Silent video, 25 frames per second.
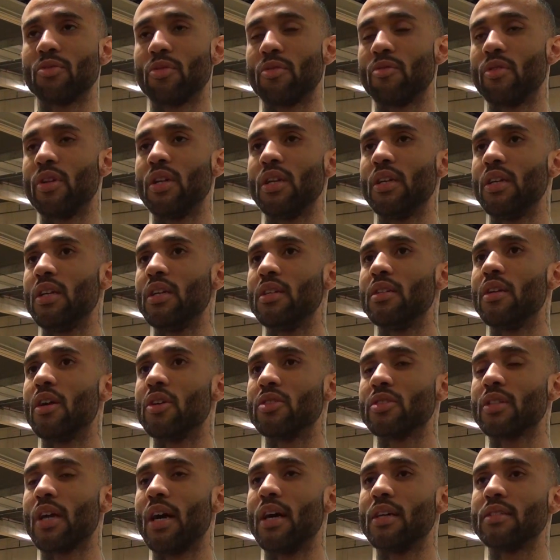We really need
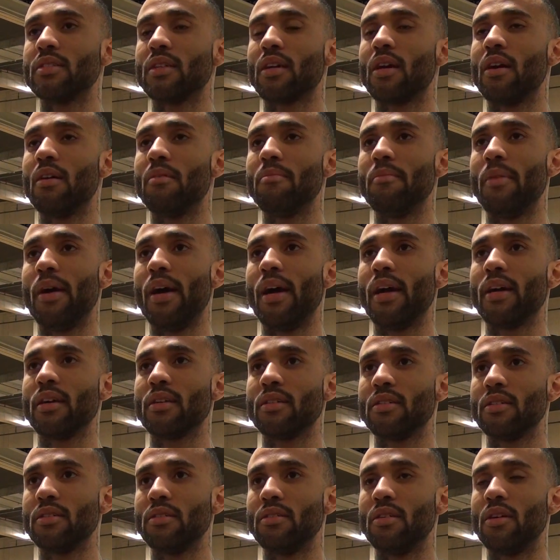those guys to come back,
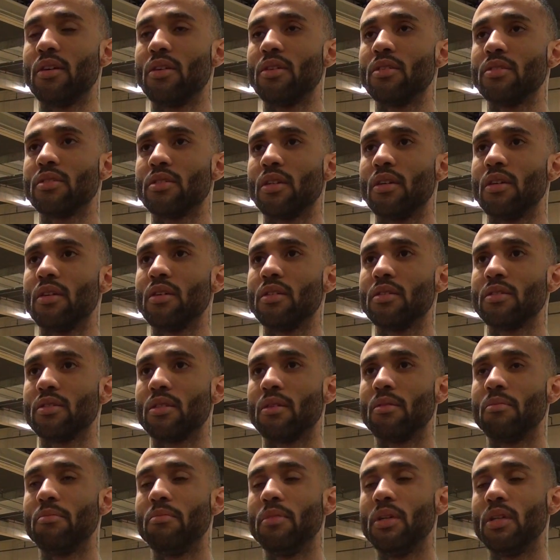
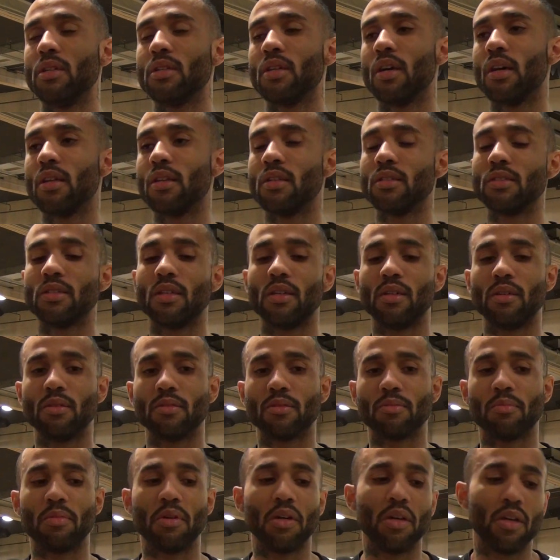to beat the other
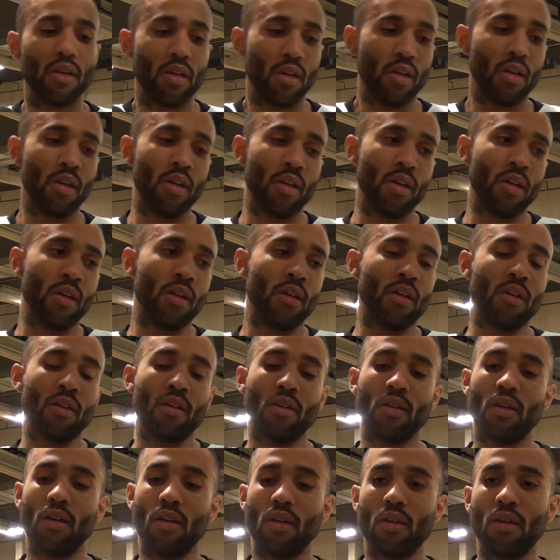teams. But
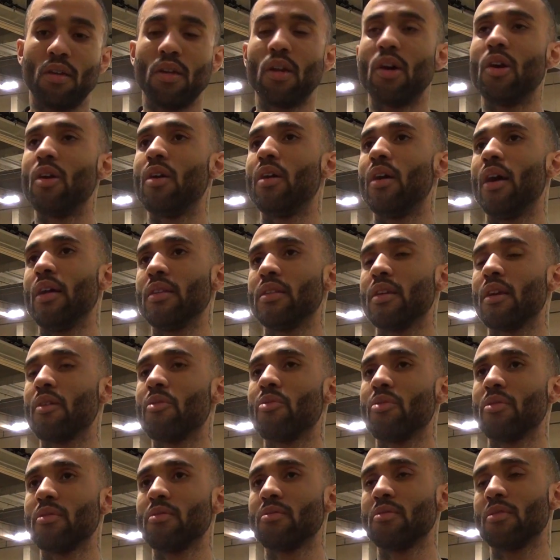I don't know. I
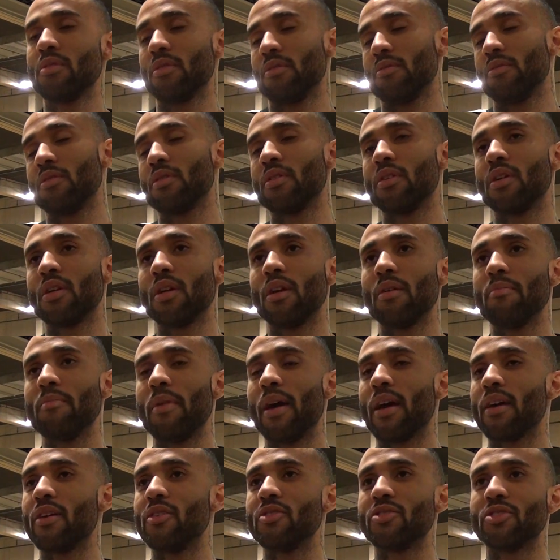think we're going to get
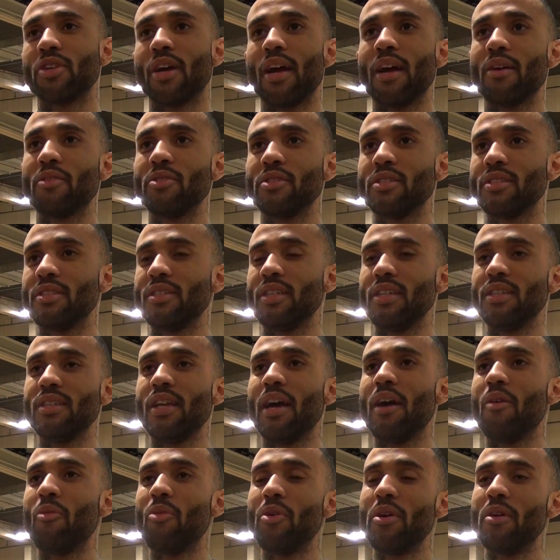back on track. We just need
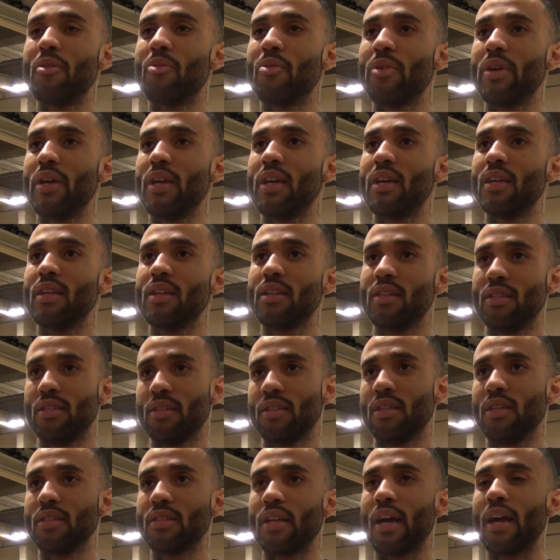that one win
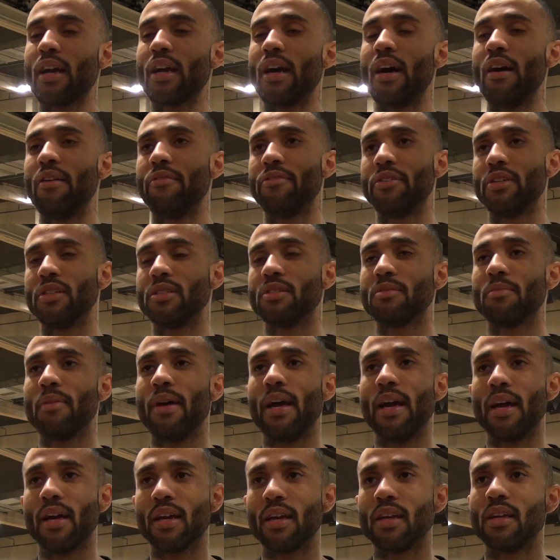to get that confidence
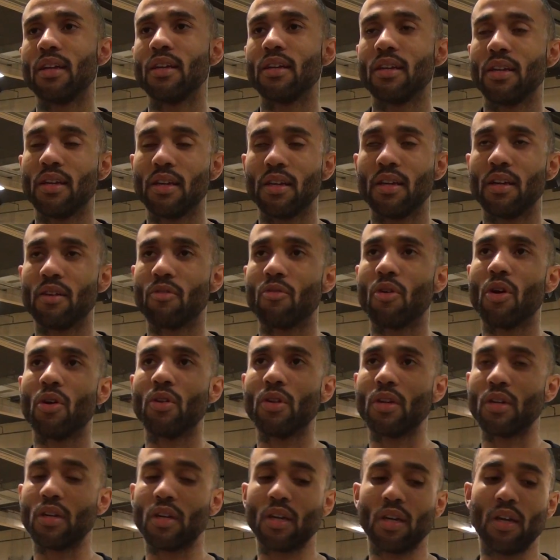back and get
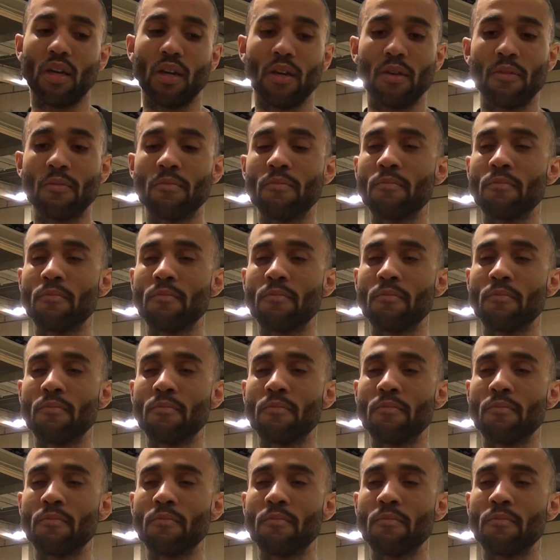rolling again.